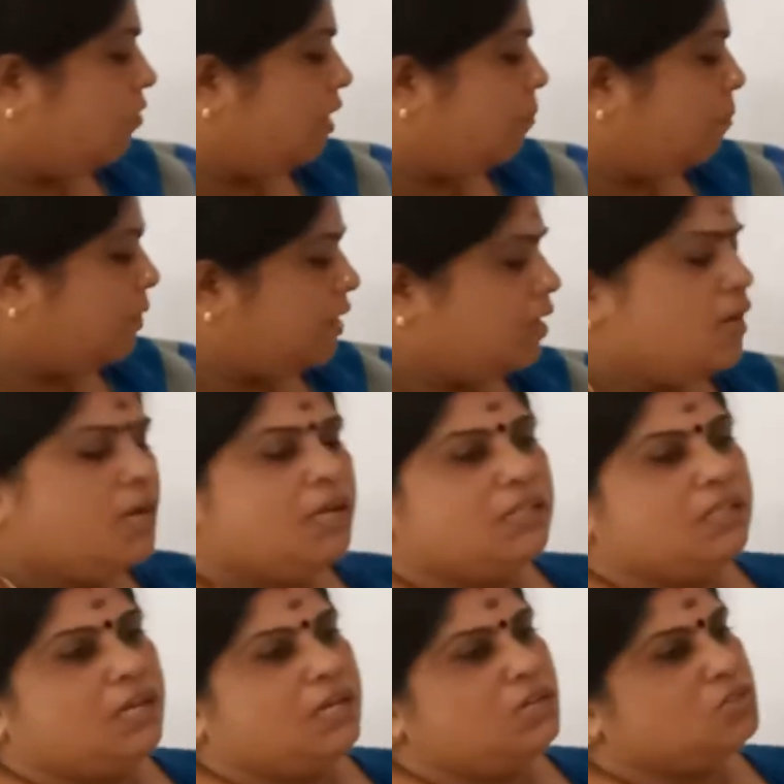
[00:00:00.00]
vapor,
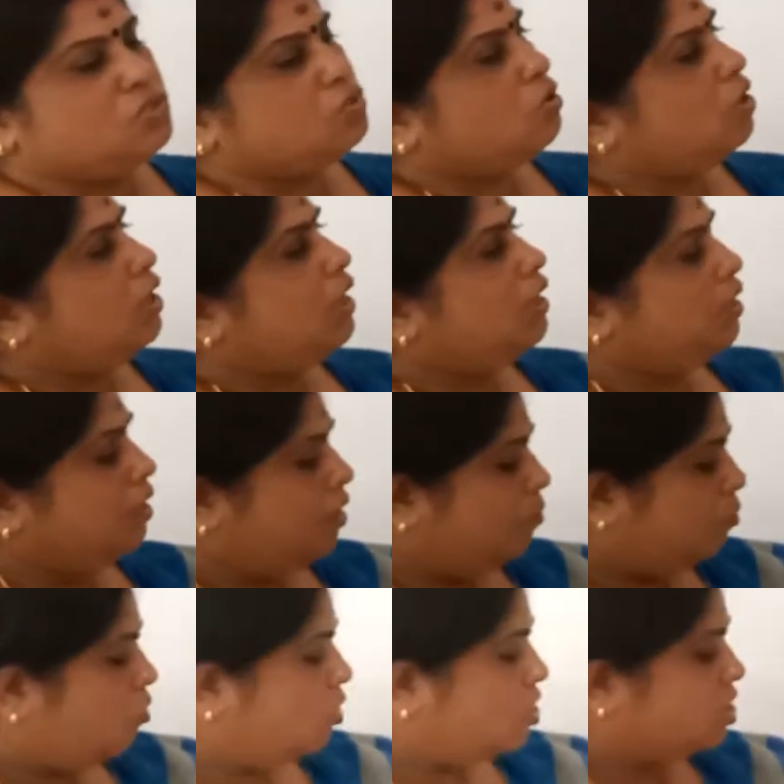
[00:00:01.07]
then in soil
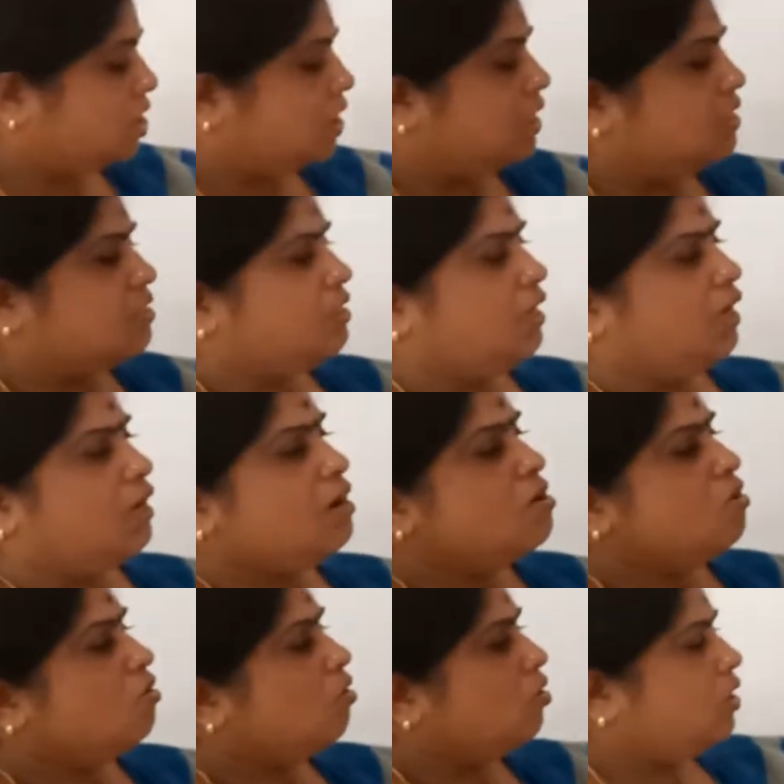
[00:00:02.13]
moisture is there.
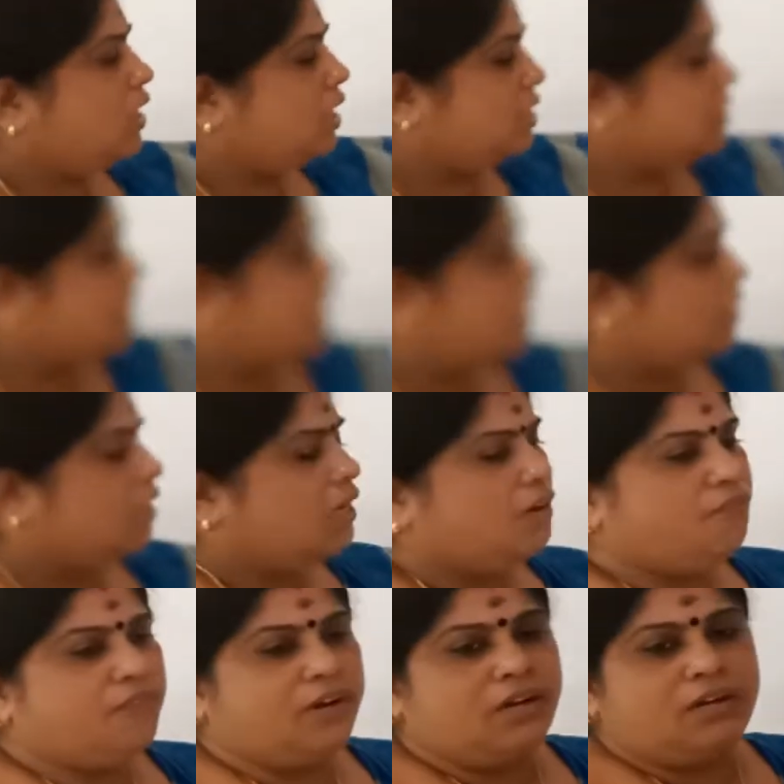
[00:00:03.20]
All these are the
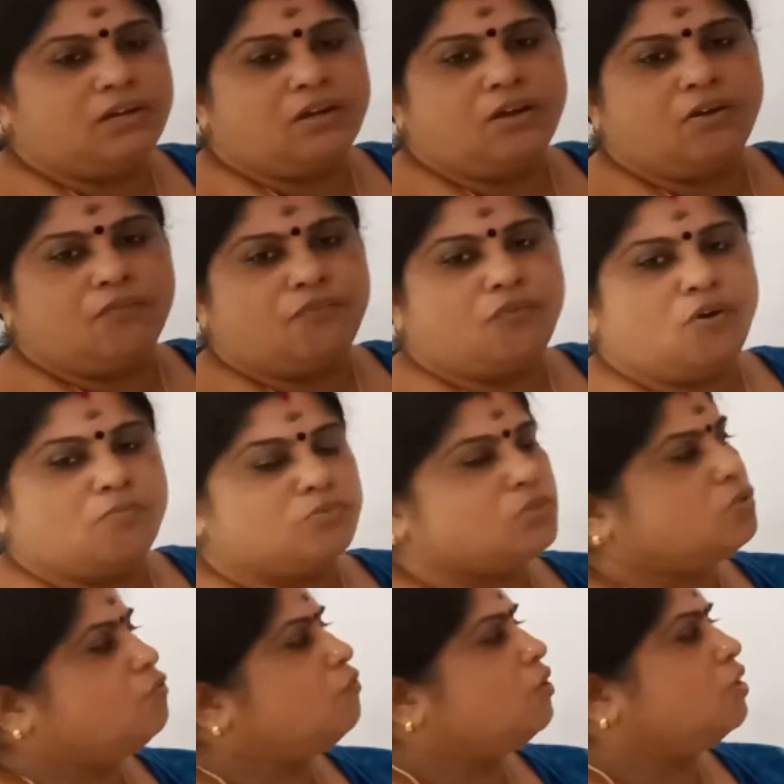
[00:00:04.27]
different forms
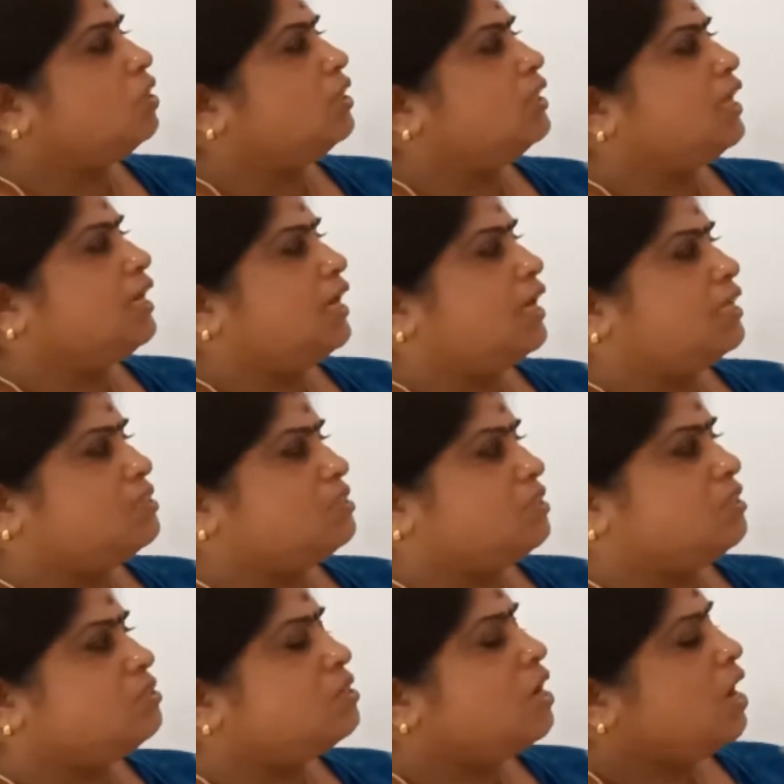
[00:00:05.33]
of water that
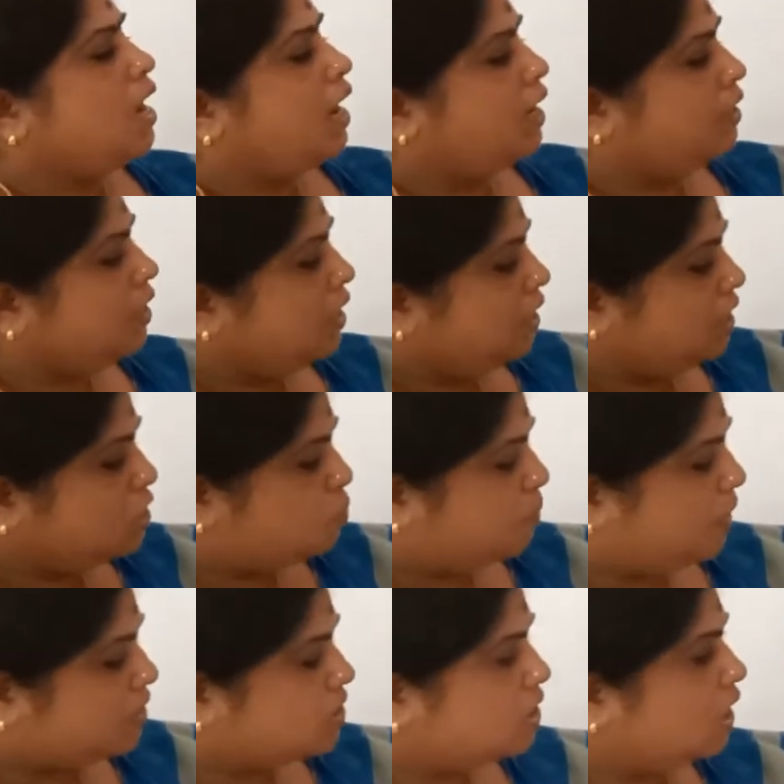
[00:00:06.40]
exist, and its
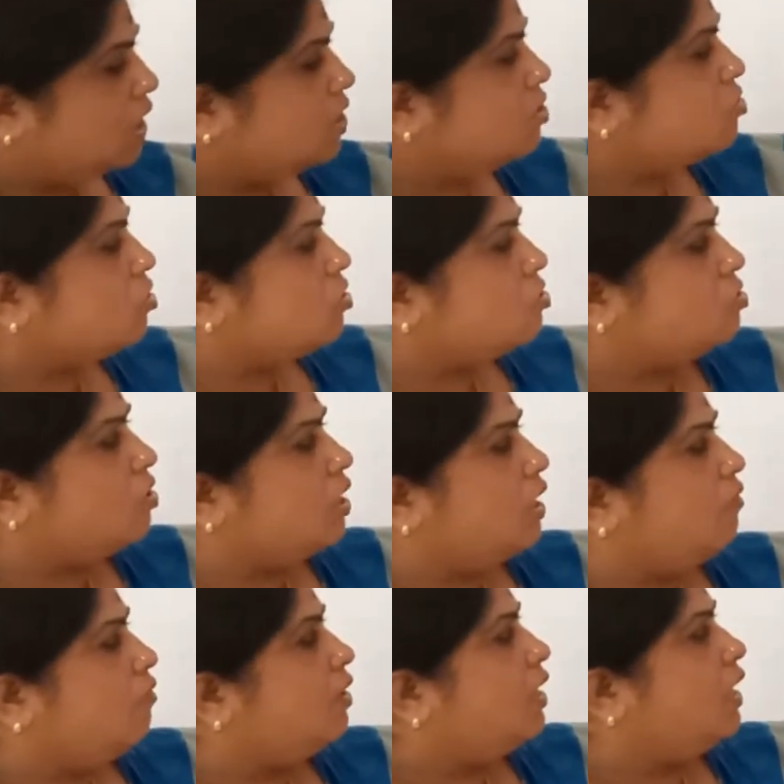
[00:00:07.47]
percentage is also
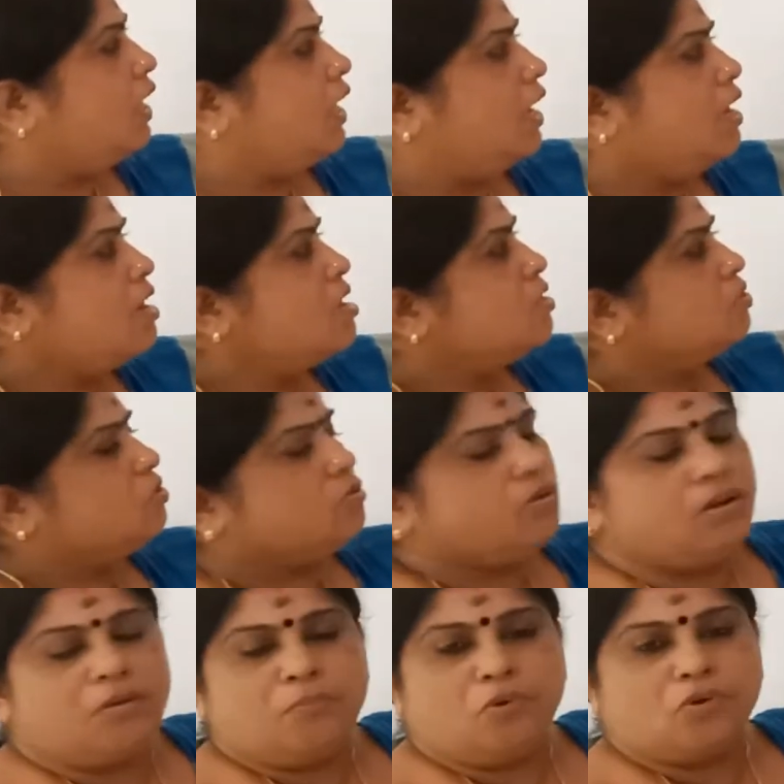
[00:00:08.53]
given here.
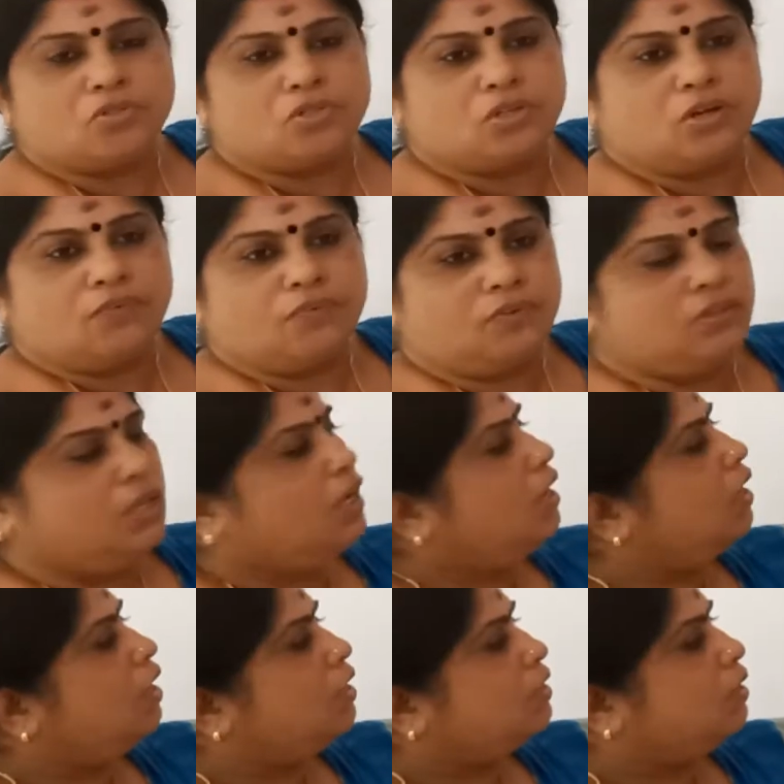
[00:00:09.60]
So most of
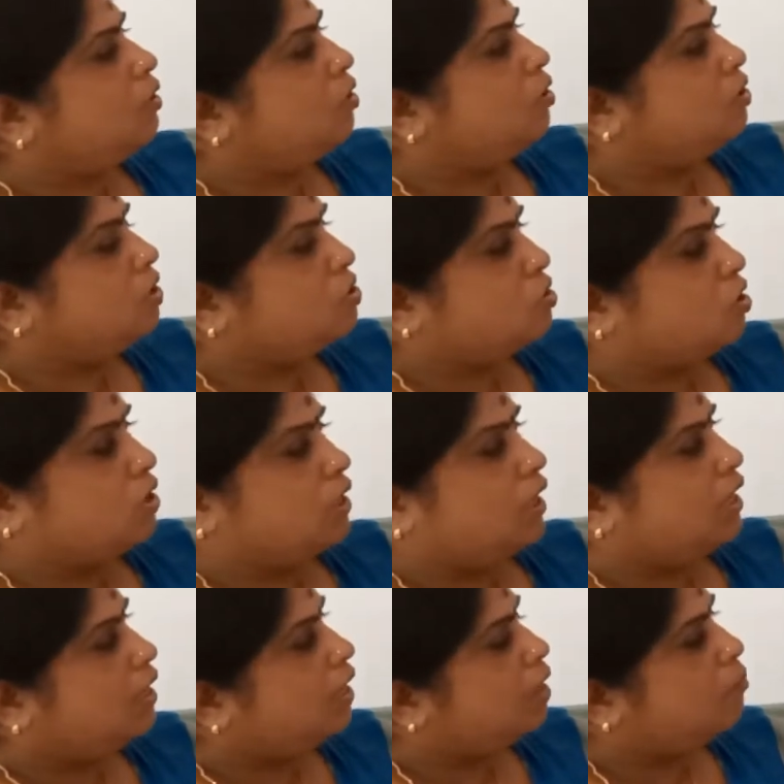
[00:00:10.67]
the
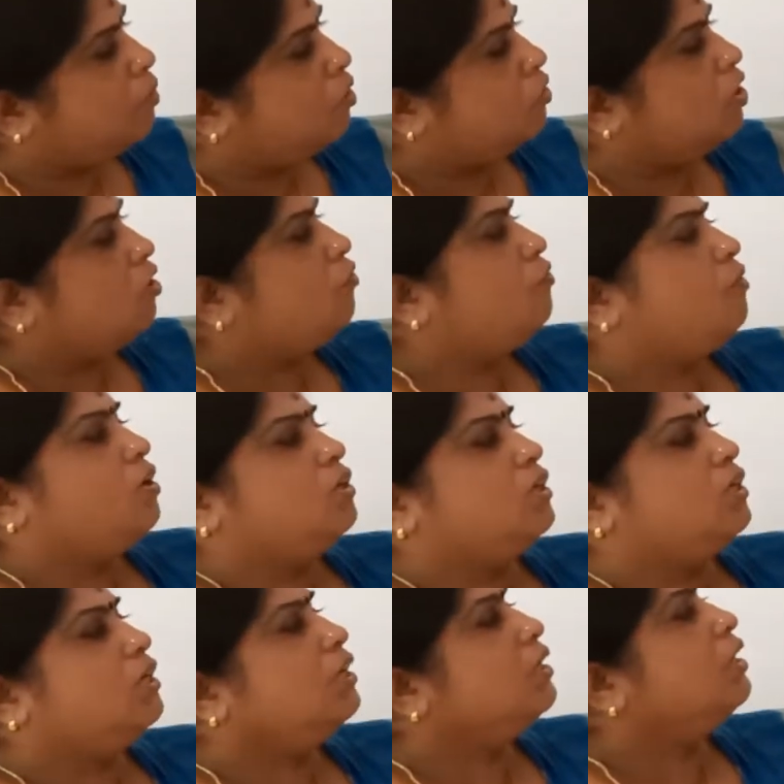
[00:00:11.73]
total amount of water